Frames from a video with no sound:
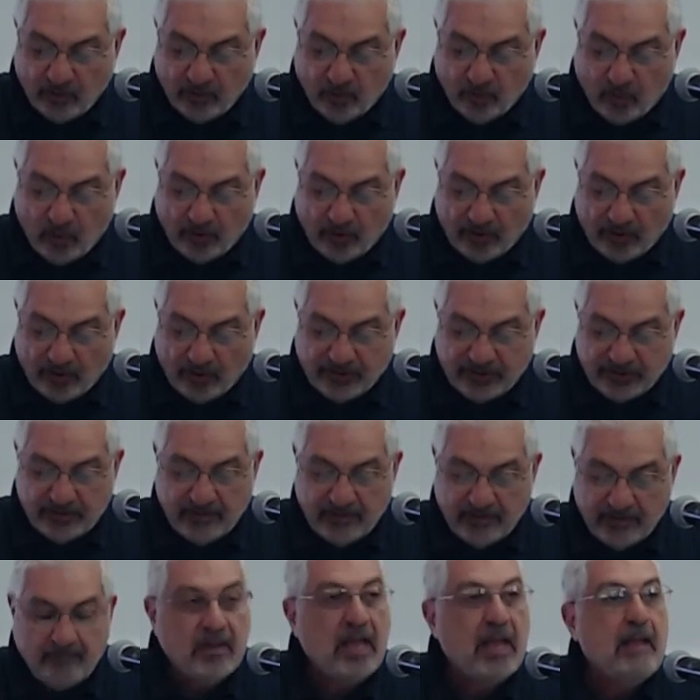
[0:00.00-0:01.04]
Wars.
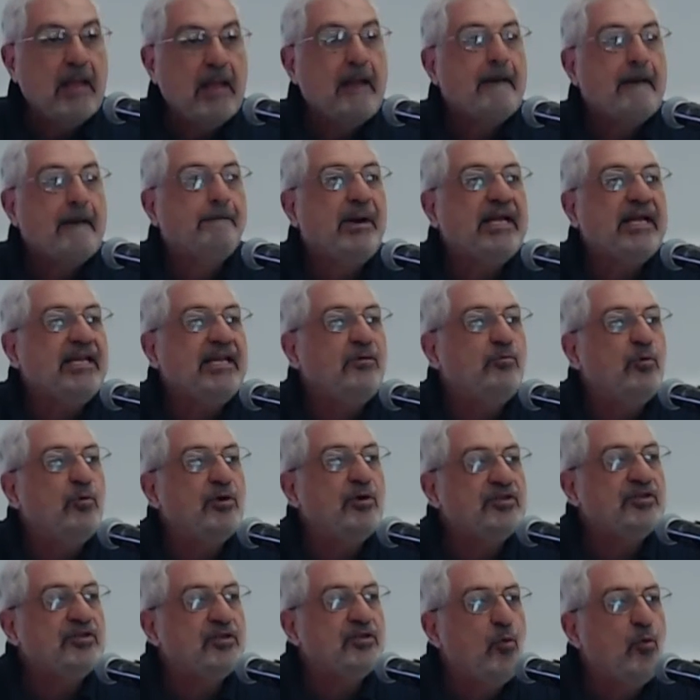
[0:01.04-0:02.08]
But it was
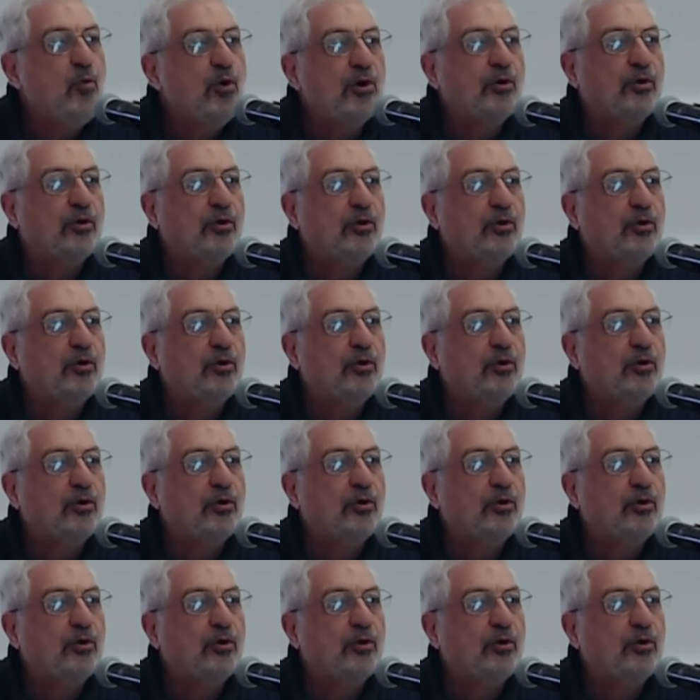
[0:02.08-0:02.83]
the World War